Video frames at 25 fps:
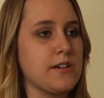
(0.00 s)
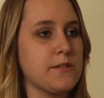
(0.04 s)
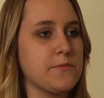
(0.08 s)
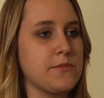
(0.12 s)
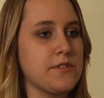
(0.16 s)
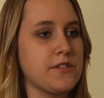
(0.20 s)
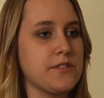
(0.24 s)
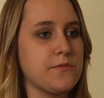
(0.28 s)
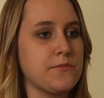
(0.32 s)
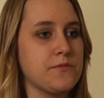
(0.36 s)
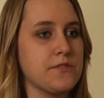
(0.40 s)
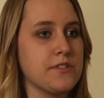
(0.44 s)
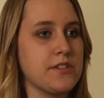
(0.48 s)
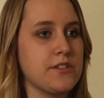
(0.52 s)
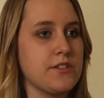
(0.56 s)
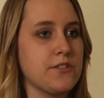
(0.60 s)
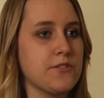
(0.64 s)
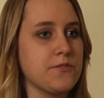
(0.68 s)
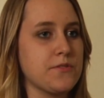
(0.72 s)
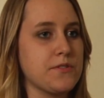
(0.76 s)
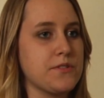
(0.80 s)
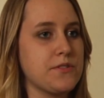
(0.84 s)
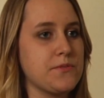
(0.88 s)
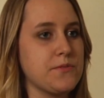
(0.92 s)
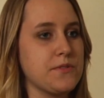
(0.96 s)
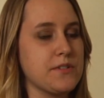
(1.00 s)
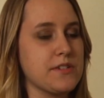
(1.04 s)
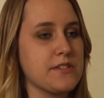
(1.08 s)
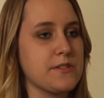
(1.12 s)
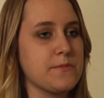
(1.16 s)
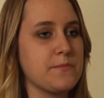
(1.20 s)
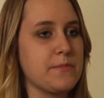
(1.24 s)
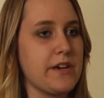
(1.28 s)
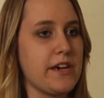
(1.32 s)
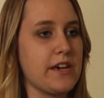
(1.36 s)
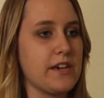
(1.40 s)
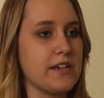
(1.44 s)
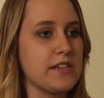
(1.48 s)
We didn't really know what to
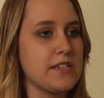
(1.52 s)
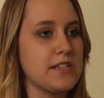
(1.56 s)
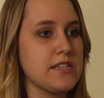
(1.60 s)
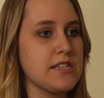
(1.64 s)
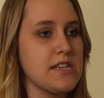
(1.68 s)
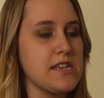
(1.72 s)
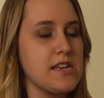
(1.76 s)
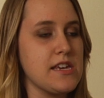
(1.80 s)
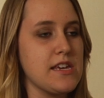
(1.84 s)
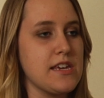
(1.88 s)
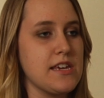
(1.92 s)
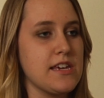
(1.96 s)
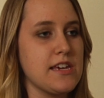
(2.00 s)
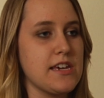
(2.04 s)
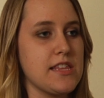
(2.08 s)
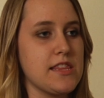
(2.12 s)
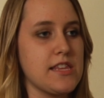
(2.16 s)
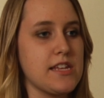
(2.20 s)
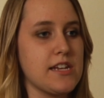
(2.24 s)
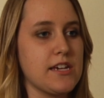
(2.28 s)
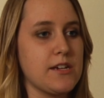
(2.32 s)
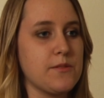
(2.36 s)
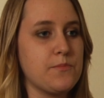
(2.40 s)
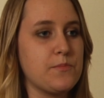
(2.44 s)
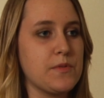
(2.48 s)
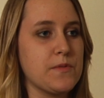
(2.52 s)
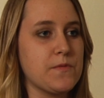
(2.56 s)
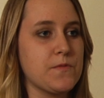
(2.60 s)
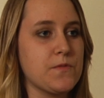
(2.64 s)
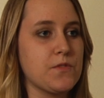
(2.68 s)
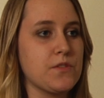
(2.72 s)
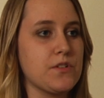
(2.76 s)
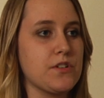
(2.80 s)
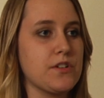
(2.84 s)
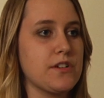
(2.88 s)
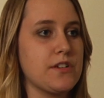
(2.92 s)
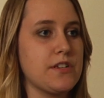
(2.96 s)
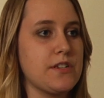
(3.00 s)
expect. And the night
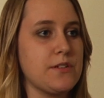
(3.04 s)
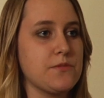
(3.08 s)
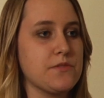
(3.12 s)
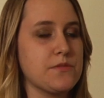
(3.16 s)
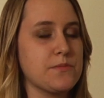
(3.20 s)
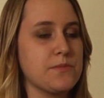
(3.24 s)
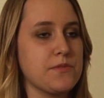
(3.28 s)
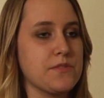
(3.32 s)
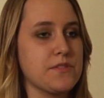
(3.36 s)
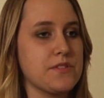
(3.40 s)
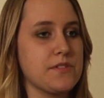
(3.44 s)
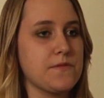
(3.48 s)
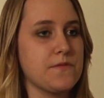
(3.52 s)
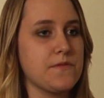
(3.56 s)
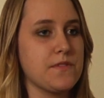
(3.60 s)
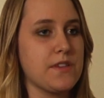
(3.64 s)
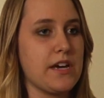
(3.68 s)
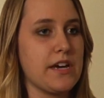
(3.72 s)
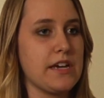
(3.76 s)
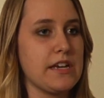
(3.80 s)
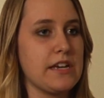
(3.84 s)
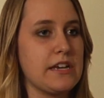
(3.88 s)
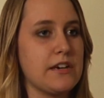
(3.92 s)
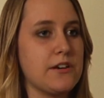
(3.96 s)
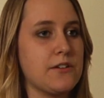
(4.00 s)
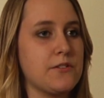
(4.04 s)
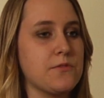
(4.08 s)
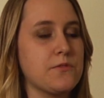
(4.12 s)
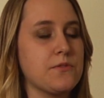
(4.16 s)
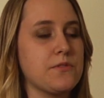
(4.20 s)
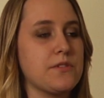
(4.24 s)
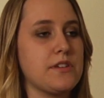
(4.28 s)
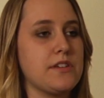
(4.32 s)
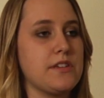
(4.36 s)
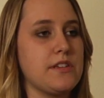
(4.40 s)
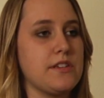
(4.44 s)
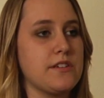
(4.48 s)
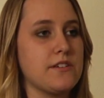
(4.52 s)
before he was supposed to fly out,
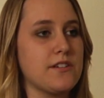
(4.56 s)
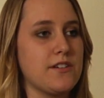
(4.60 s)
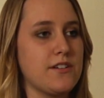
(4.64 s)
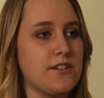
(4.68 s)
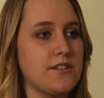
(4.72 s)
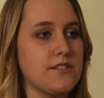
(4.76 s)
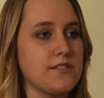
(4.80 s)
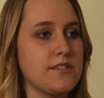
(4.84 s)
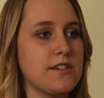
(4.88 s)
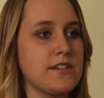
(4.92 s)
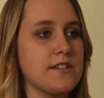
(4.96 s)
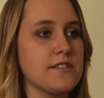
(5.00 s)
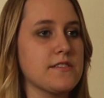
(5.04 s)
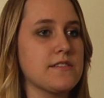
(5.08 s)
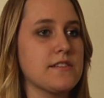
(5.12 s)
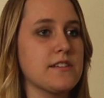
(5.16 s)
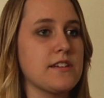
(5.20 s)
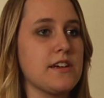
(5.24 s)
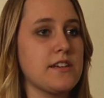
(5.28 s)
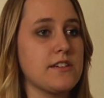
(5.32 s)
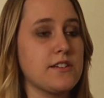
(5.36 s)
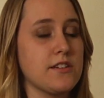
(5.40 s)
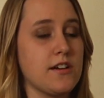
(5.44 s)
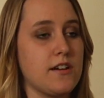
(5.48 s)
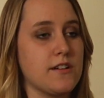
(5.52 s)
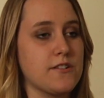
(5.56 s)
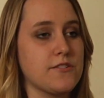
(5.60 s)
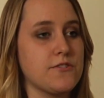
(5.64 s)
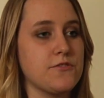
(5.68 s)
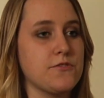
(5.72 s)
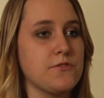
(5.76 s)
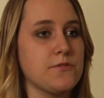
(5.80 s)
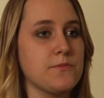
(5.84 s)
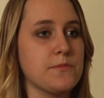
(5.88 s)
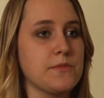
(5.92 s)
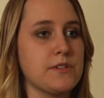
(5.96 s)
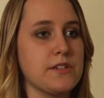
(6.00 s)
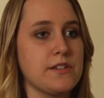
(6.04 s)
he called us and I talked to
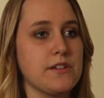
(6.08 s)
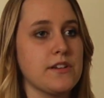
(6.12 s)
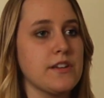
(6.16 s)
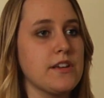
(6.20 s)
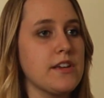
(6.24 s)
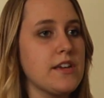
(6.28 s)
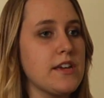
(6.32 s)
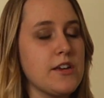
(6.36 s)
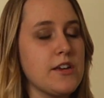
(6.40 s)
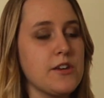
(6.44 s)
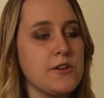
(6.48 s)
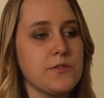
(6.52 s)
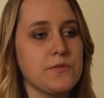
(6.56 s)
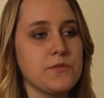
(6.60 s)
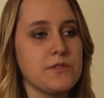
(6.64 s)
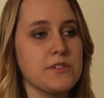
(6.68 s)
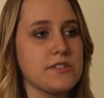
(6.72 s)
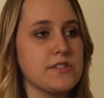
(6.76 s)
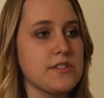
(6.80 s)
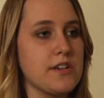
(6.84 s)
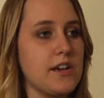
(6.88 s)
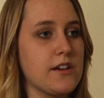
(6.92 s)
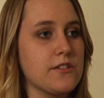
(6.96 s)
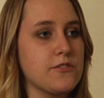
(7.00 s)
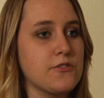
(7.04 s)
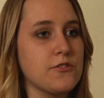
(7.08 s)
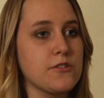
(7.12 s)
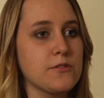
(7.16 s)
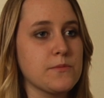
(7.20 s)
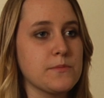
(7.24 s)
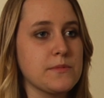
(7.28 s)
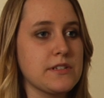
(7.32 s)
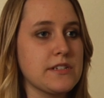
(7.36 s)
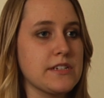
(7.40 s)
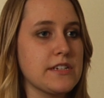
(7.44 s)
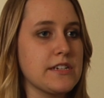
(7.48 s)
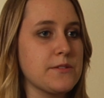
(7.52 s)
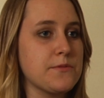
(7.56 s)
him, and we just talked
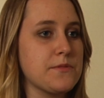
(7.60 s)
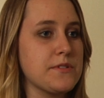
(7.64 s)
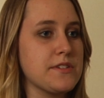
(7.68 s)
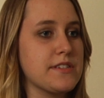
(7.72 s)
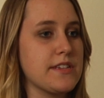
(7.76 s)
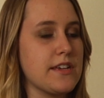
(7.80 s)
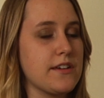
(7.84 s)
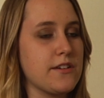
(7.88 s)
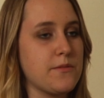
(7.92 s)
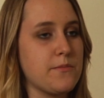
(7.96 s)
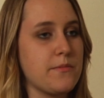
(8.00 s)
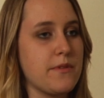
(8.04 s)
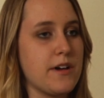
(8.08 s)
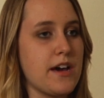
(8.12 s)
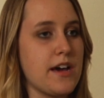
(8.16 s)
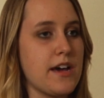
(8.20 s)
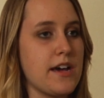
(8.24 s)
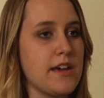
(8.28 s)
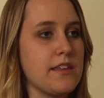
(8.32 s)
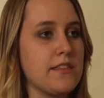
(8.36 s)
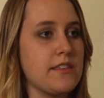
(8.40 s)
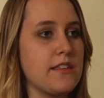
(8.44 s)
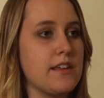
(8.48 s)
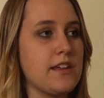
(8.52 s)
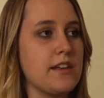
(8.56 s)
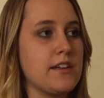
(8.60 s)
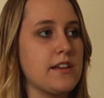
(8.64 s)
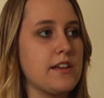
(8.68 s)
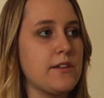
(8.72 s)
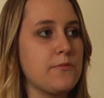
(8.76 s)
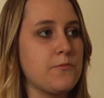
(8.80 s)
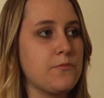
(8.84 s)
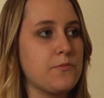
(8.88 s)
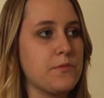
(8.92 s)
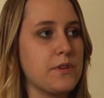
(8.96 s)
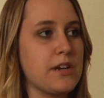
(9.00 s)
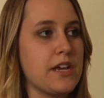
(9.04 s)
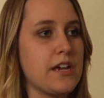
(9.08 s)
normally and we said goodbye. And then
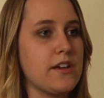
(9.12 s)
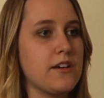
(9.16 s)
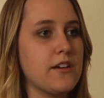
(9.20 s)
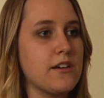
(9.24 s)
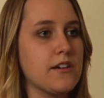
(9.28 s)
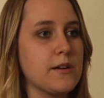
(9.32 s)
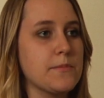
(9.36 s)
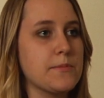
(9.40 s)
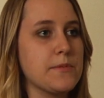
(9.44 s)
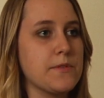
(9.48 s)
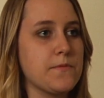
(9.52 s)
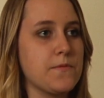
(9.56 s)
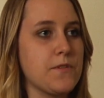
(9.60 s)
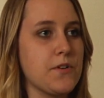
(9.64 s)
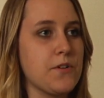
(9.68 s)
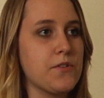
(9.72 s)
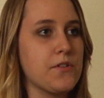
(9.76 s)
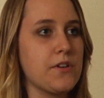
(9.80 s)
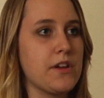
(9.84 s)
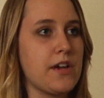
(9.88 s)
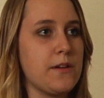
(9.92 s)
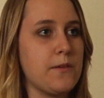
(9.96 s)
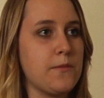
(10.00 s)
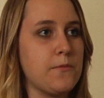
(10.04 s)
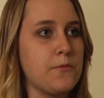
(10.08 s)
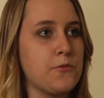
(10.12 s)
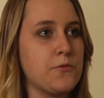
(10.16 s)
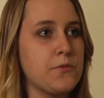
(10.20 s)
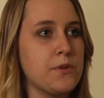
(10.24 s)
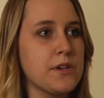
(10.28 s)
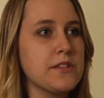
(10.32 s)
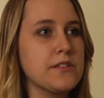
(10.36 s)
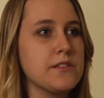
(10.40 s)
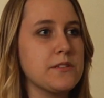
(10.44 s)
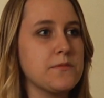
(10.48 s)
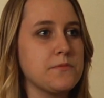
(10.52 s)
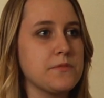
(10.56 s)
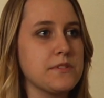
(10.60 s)
when I hung up the phone, I
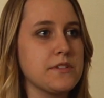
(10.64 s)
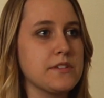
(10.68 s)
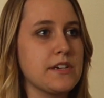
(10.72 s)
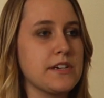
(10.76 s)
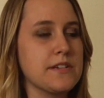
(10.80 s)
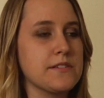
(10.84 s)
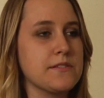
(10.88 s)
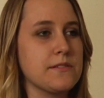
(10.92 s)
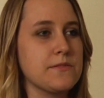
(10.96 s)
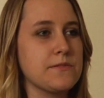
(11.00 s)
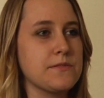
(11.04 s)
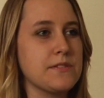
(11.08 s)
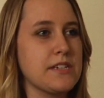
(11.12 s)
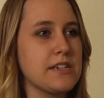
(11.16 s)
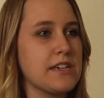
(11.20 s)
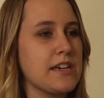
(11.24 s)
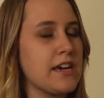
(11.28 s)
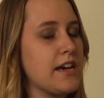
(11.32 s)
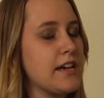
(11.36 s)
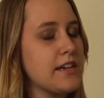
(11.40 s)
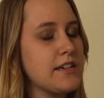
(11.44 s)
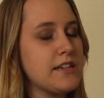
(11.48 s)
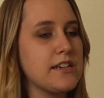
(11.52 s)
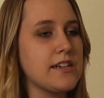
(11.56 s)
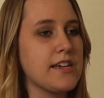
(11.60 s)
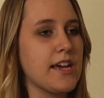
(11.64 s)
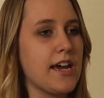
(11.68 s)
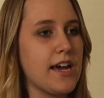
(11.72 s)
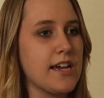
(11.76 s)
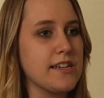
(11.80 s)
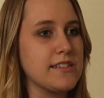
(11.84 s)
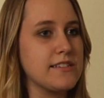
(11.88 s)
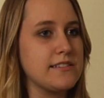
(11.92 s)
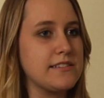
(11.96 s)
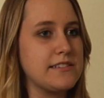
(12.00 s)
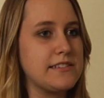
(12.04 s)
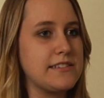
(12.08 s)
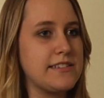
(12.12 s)
quickly realized, I was like, I did not
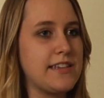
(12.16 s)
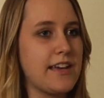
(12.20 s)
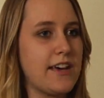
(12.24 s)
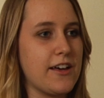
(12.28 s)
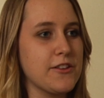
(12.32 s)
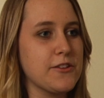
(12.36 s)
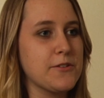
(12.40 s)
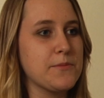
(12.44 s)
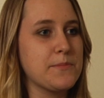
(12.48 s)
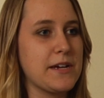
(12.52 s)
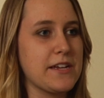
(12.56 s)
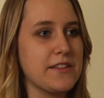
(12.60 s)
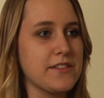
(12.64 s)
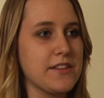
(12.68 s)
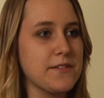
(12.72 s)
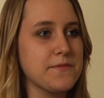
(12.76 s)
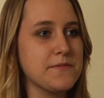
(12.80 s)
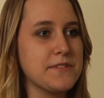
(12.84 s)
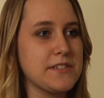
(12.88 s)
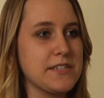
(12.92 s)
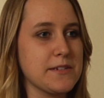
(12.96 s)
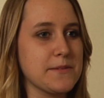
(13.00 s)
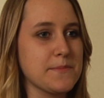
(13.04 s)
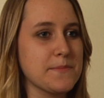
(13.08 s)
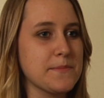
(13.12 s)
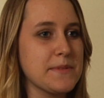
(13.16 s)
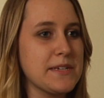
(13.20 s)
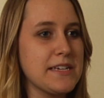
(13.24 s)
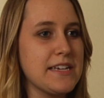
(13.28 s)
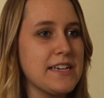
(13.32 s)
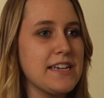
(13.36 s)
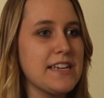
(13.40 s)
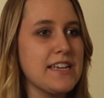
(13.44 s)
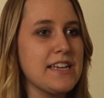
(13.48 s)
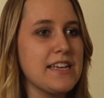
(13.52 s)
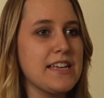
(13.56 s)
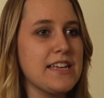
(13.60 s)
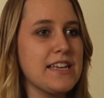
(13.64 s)
tell him I loved him.
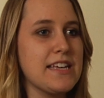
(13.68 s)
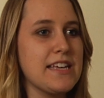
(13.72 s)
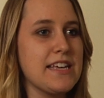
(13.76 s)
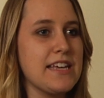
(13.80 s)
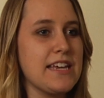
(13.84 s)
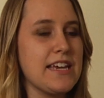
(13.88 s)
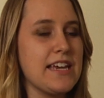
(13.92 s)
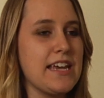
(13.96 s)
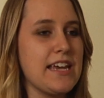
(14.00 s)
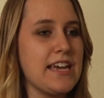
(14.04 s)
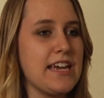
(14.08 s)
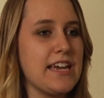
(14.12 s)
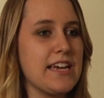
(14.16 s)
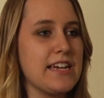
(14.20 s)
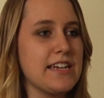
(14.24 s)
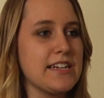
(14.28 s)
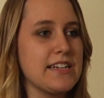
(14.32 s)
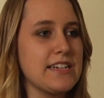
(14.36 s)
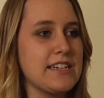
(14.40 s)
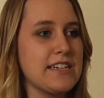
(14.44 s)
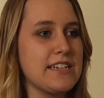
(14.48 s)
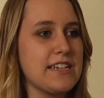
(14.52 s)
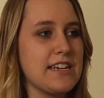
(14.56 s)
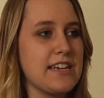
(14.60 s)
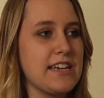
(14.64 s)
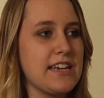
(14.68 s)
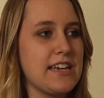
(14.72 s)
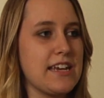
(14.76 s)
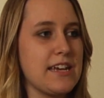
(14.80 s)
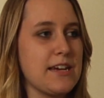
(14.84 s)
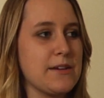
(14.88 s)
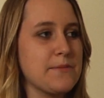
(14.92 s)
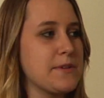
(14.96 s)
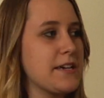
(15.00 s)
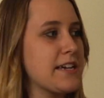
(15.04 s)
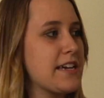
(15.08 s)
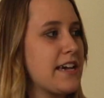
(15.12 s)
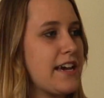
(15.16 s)
And
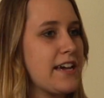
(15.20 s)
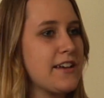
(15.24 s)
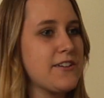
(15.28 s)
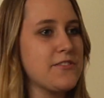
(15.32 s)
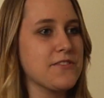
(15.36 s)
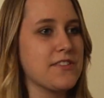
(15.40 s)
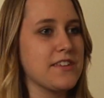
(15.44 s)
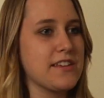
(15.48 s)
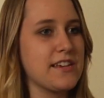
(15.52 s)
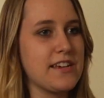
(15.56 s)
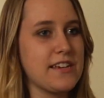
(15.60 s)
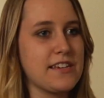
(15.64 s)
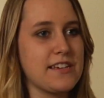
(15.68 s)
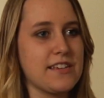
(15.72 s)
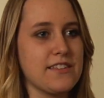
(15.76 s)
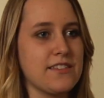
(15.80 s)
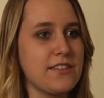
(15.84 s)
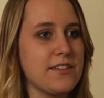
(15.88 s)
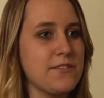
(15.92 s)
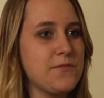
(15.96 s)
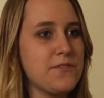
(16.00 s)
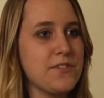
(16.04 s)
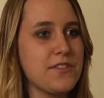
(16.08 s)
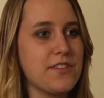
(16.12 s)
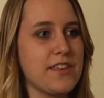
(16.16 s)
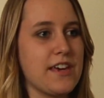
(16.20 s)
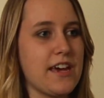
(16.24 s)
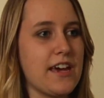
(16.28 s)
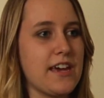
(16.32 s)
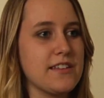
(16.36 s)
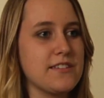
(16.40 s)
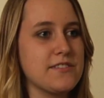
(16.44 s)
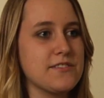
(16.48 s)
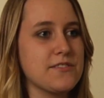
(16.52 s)
I'm like, I don't think I can live with that.